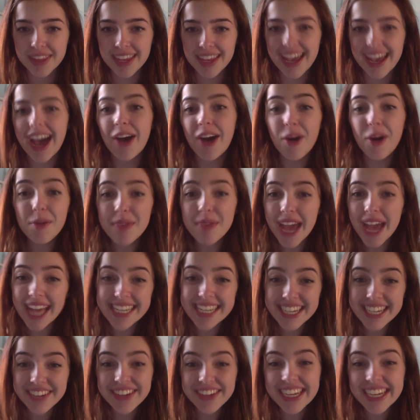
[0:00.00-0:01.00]
I hope you
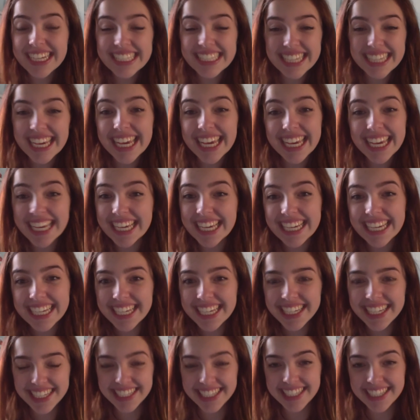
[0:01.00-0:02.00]
had a great day.
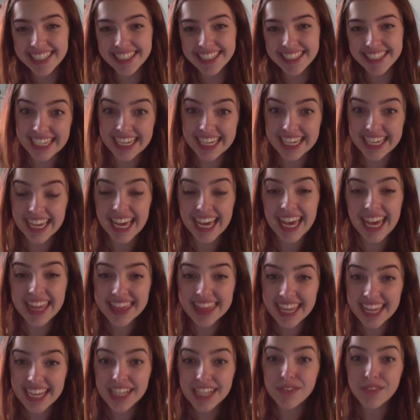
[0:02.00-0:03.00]
And
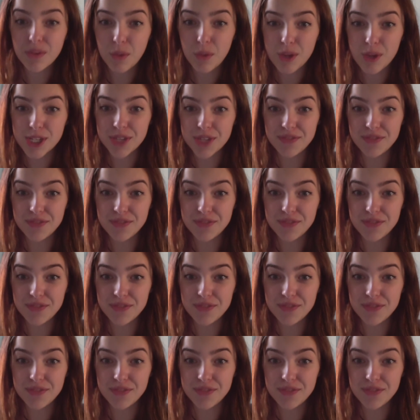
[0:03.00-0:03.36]
thanks for watching,